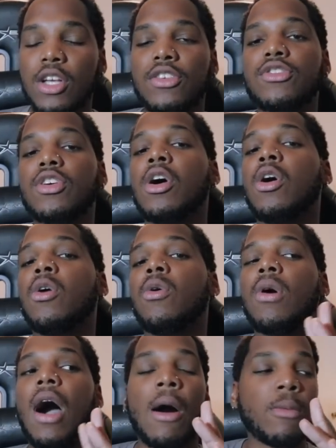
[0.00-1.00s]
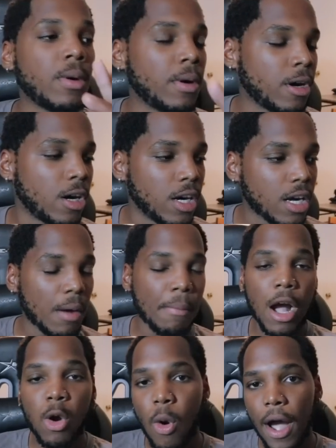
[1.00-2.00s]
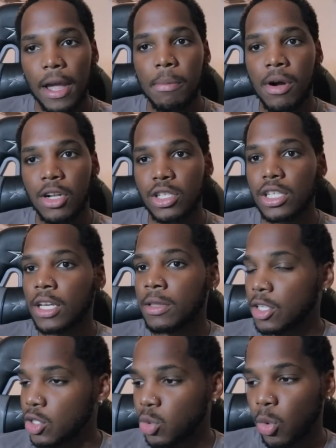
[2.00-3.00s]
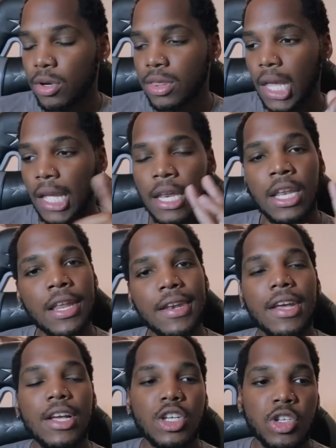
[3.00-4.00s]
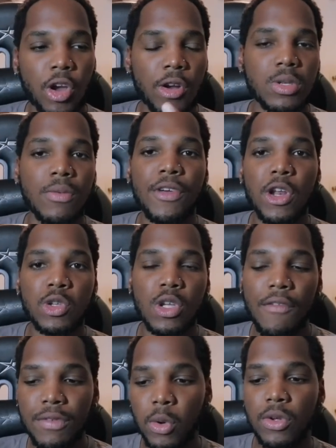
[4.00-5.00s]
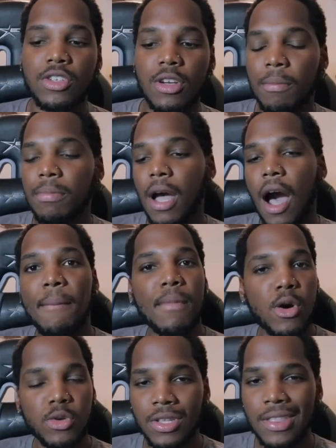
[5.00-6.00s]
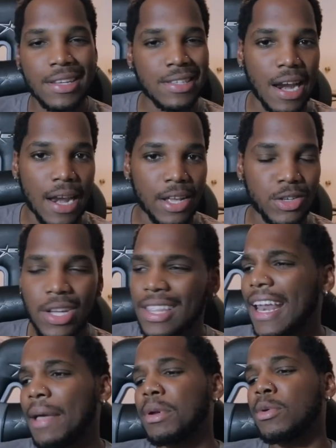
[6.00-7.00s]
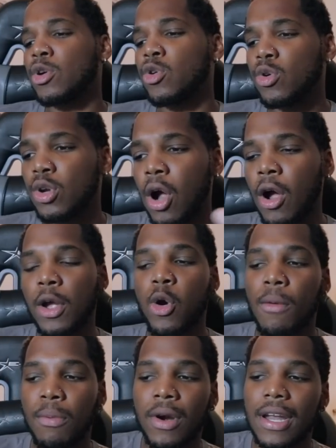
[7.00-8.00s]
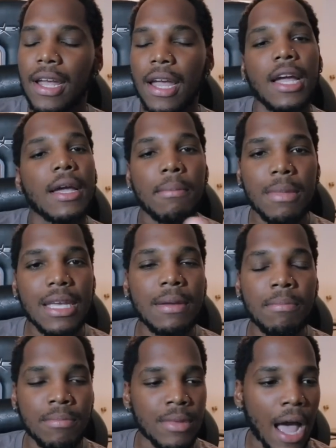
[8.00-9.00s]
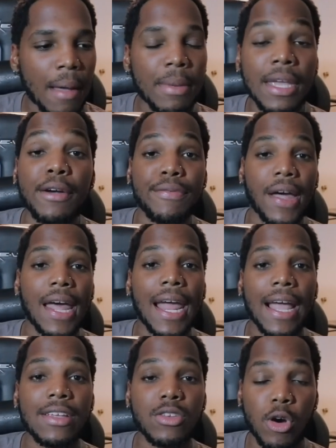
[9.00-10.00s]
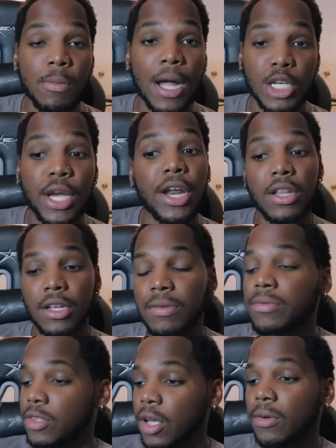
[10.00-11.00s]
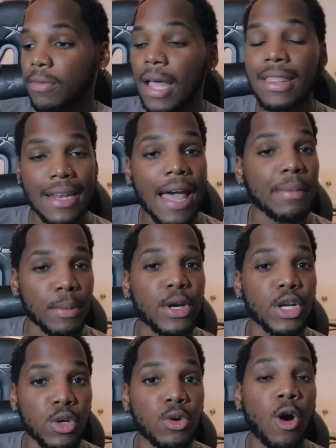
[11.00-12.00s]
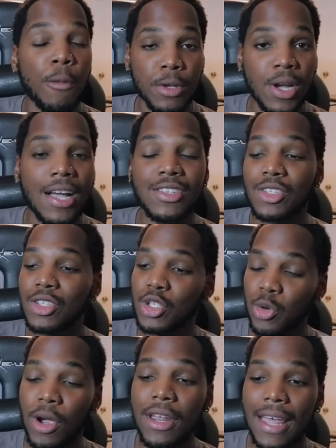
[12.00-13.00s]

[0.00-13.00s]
So I'm gonna hook up my quiet punch and this door thing and then start some videos off doing some combos and things of that nature. I think that'd be cool to incorporate me not being a fat ass on my channel. So I think that'd be pretty cool. Hope you guys enjoy